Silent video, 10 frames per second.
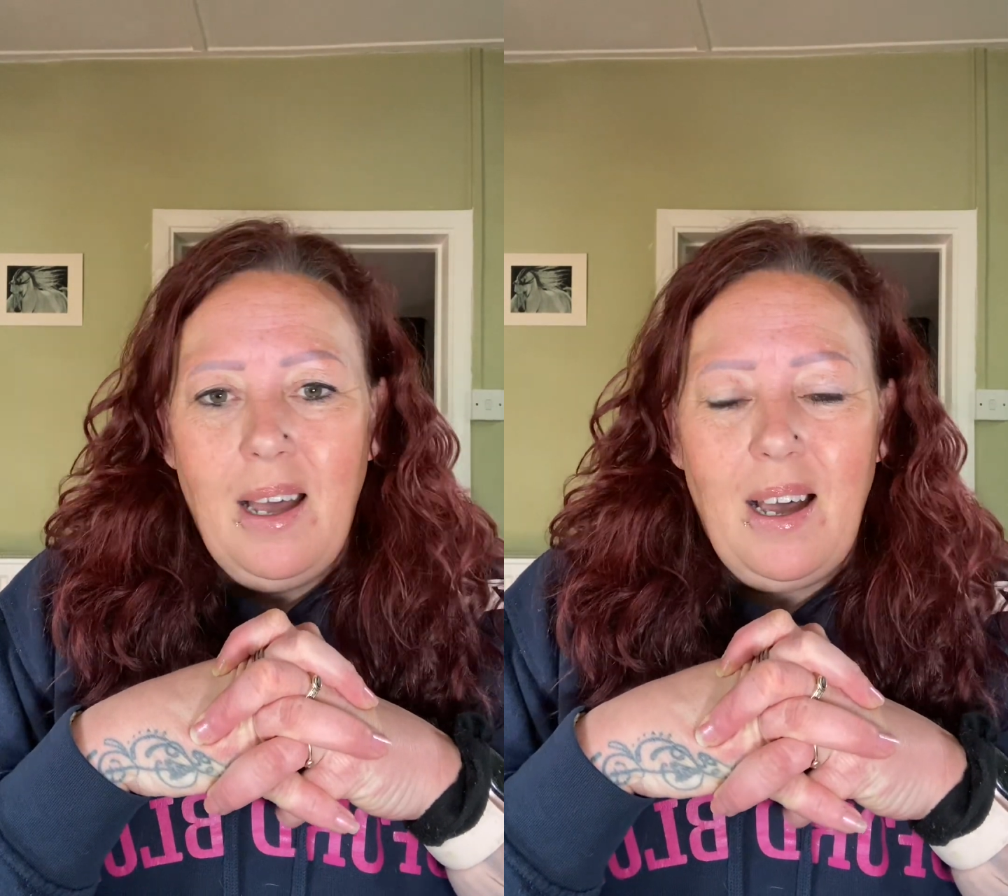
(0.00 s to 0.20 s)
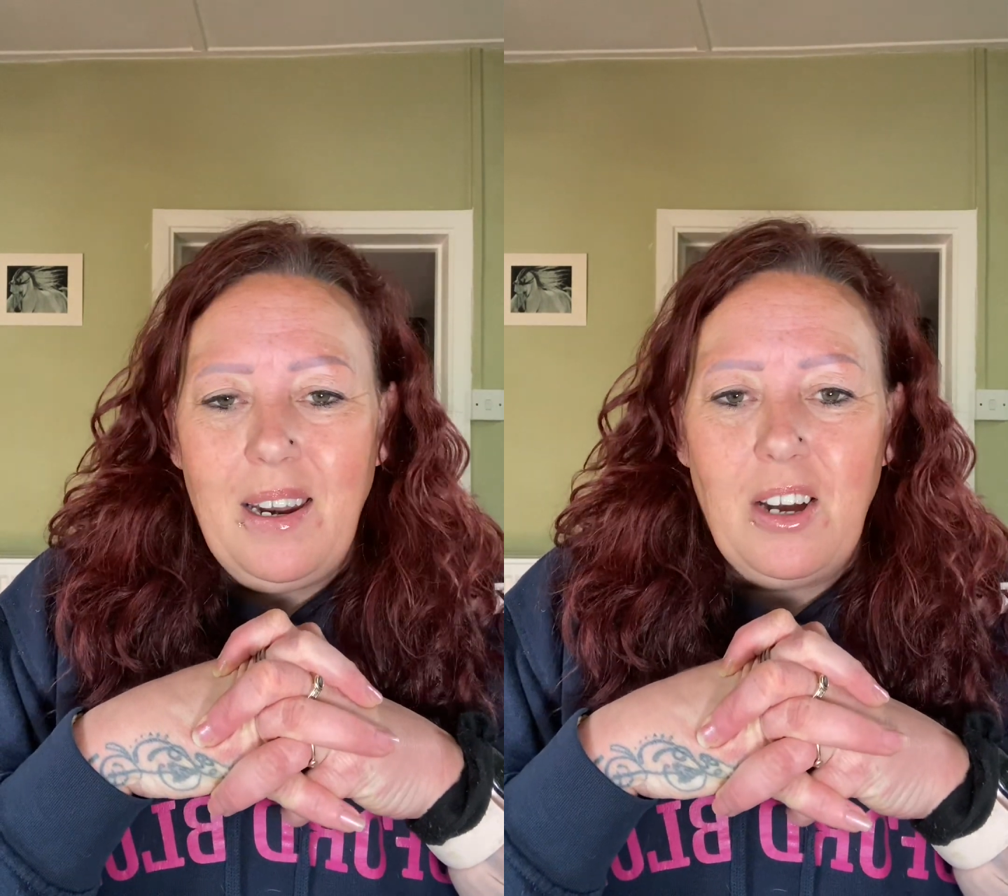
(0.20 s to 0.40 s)

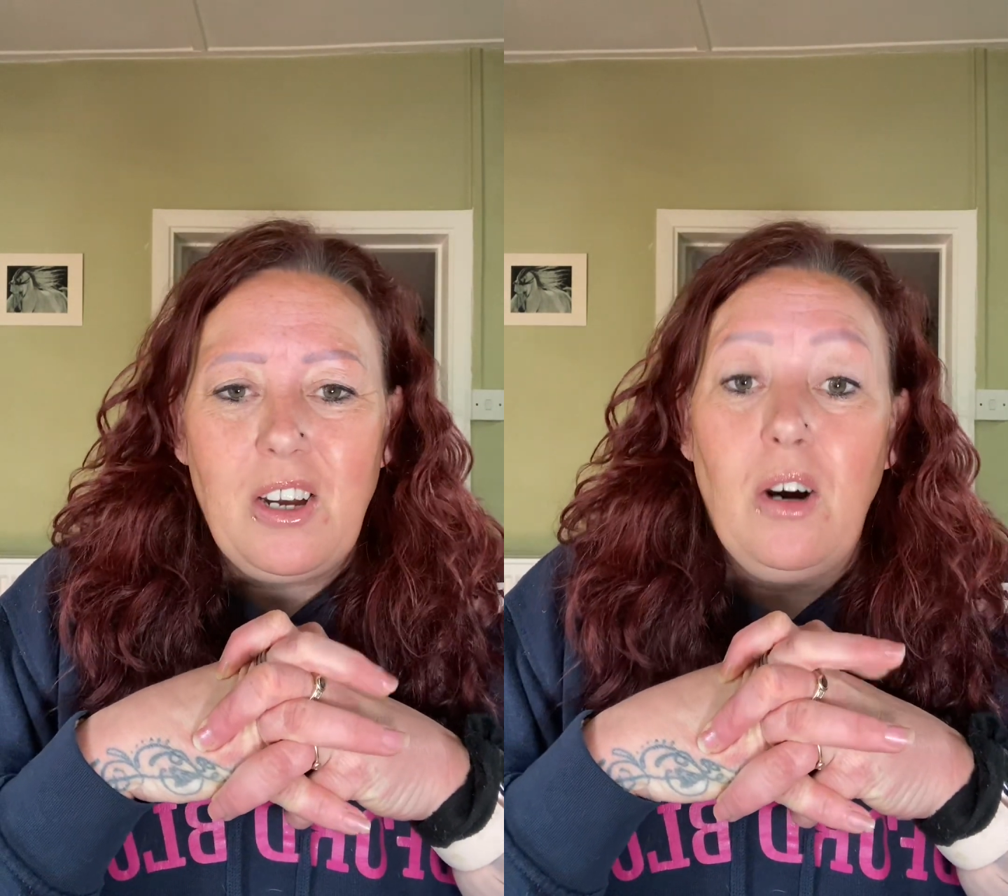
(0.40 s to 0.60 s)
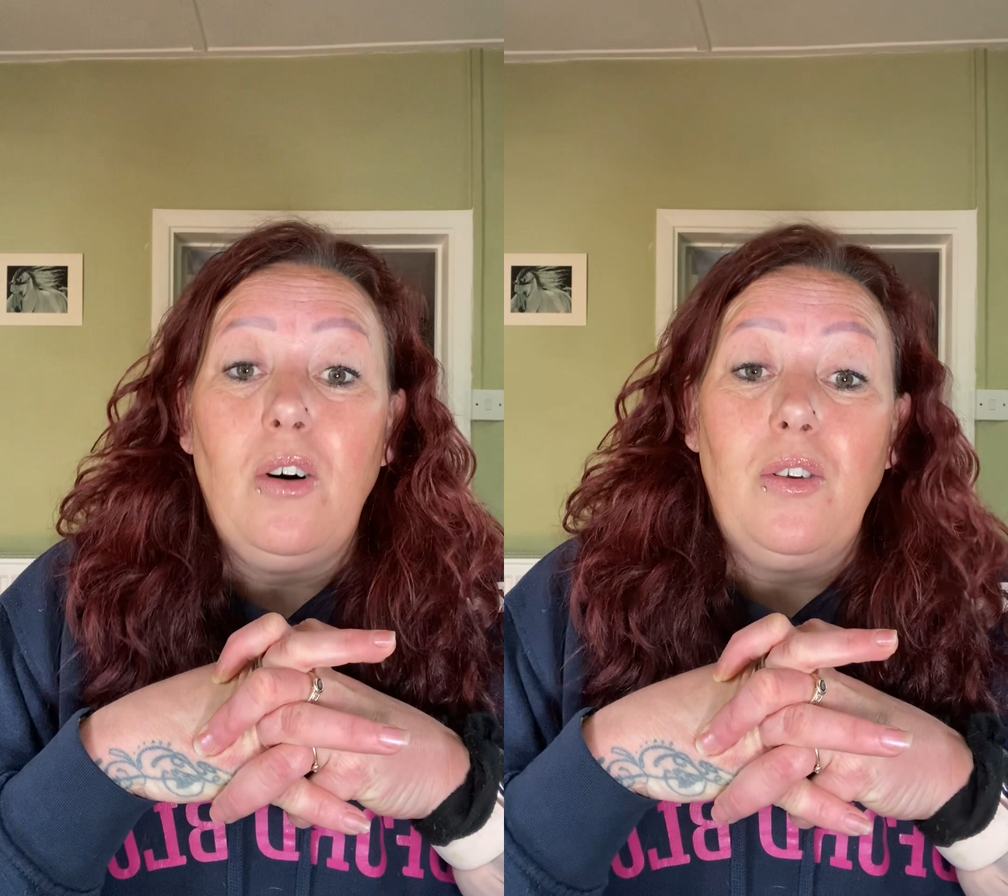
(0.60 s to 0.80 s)
I
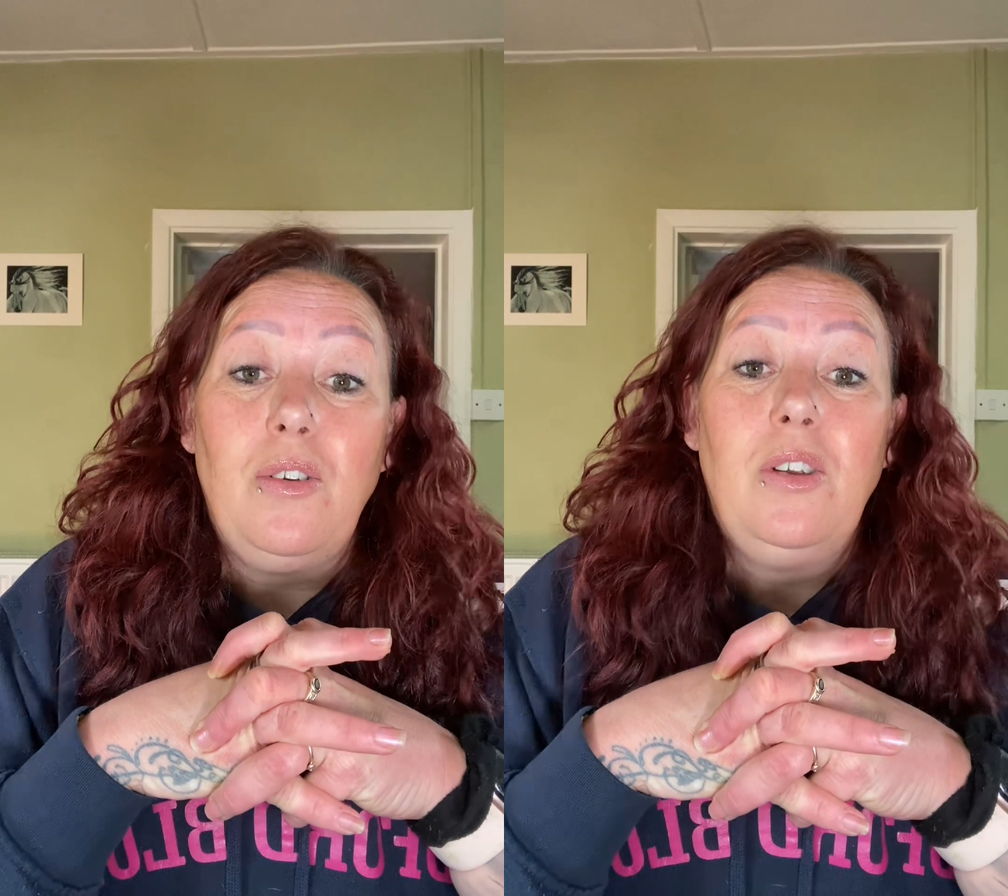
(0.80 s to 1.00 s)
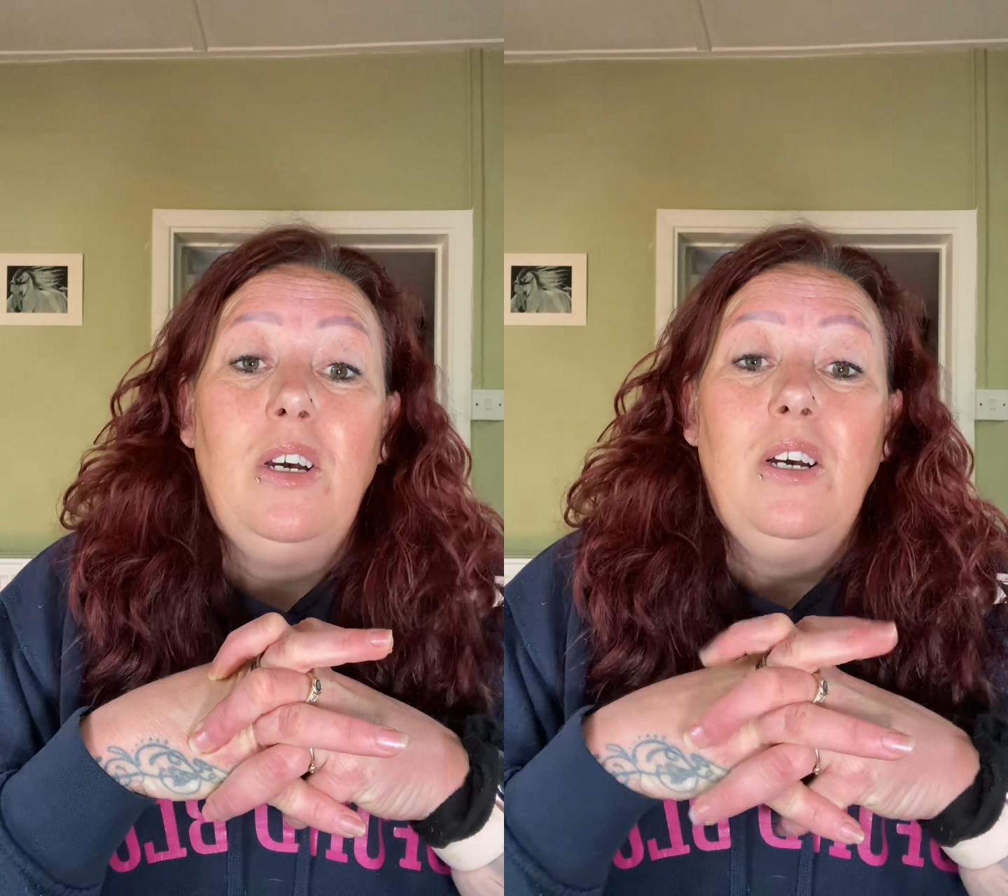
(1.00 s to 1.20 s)
can't
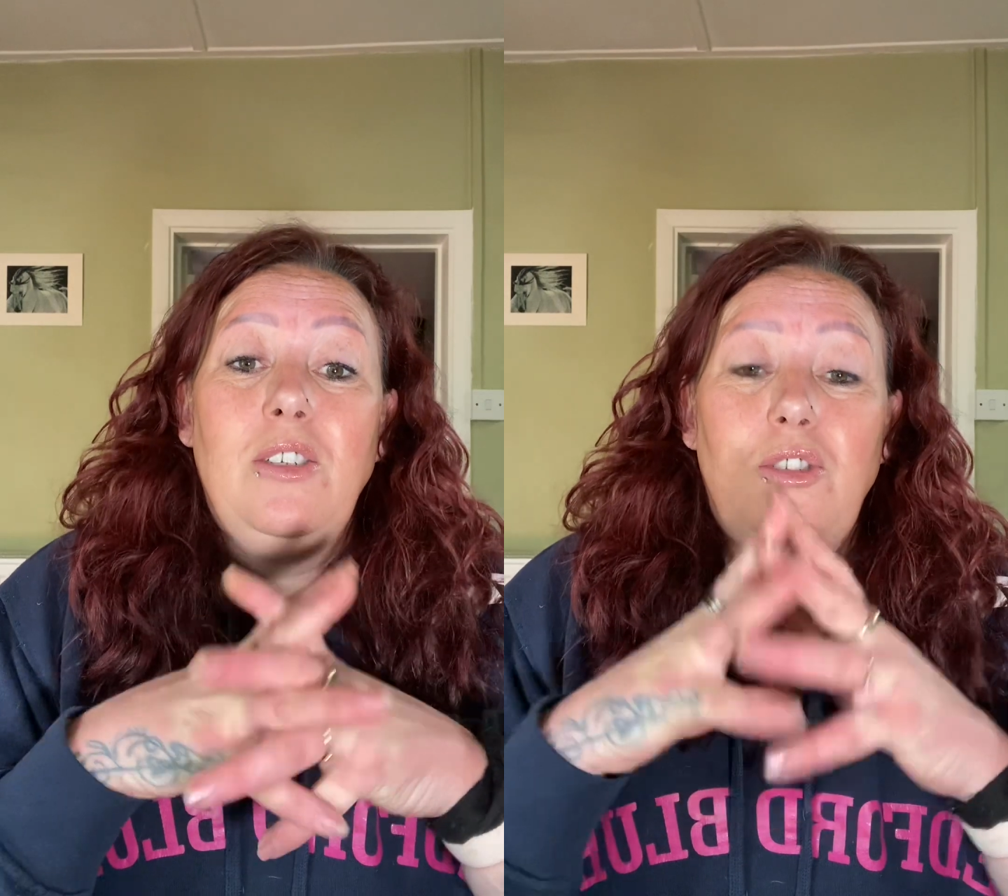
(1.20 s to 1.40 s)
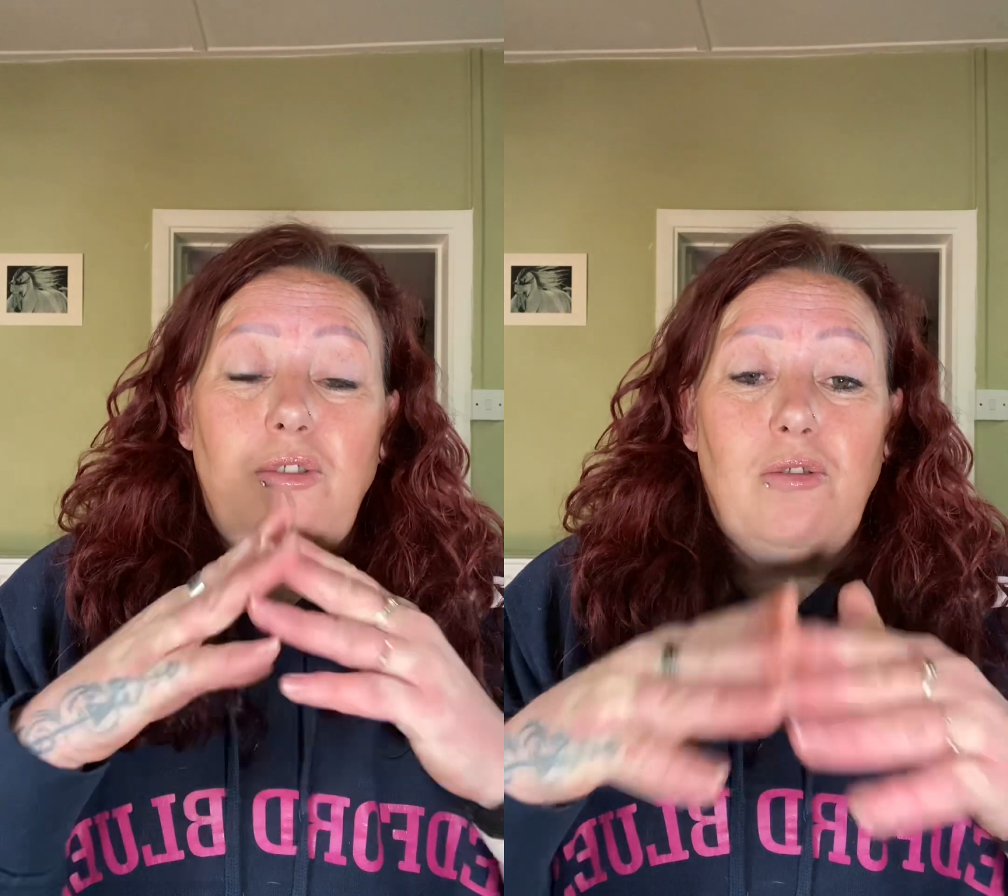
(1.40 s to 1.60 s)

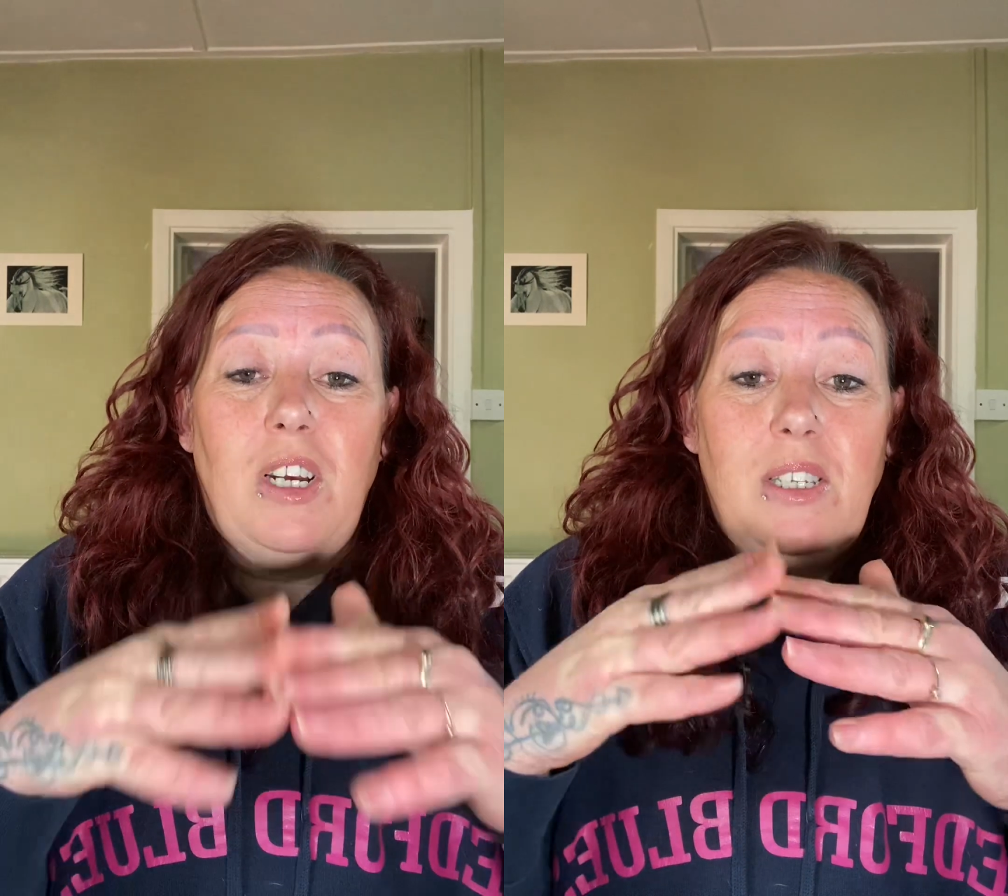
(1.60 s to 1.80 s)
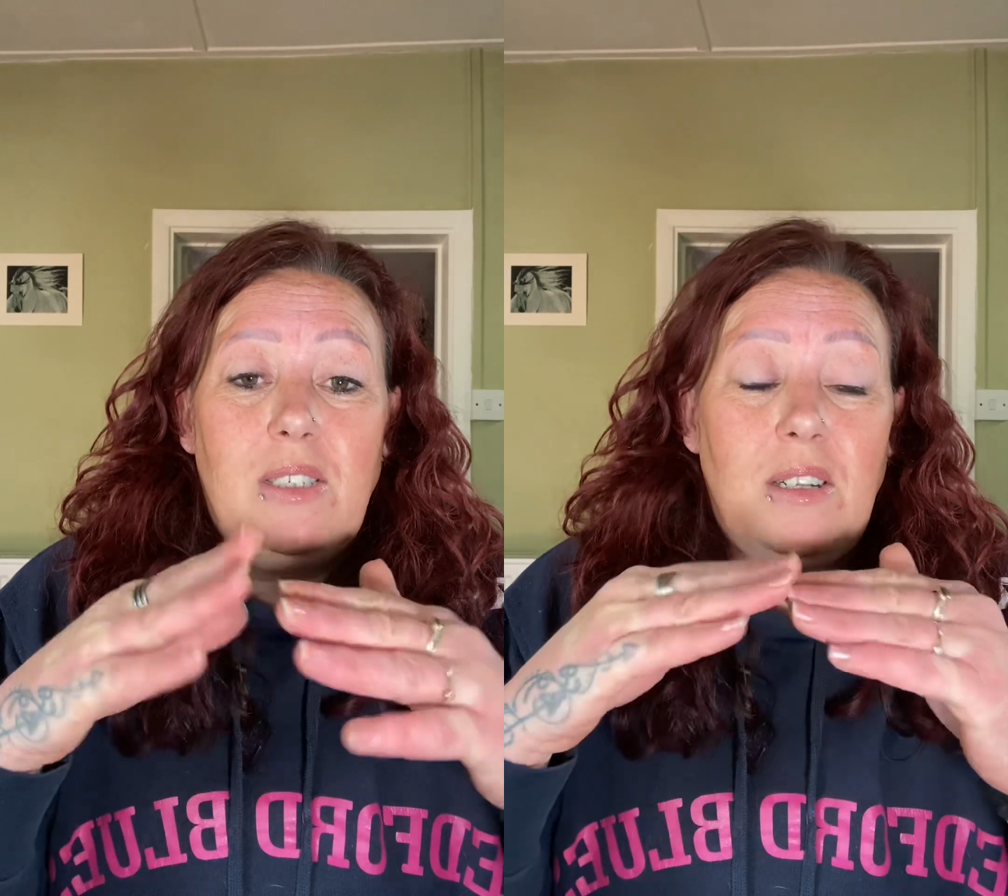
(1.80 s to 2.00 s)

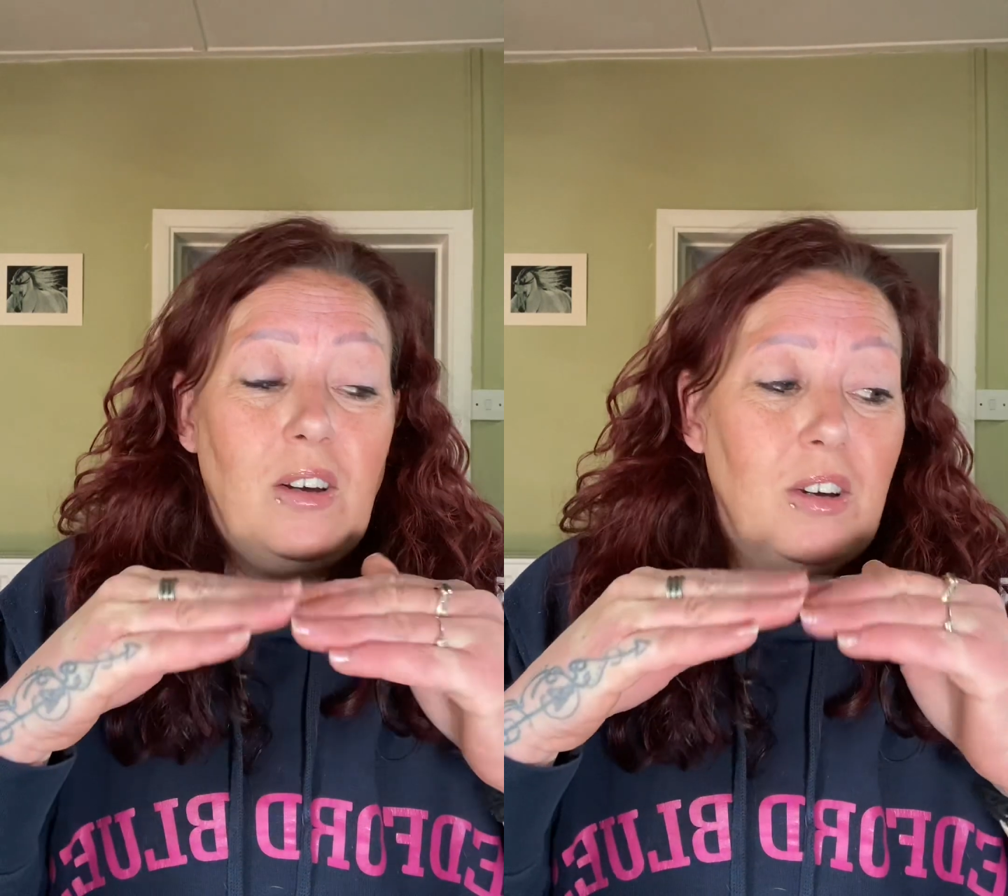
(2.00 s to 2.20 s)
stress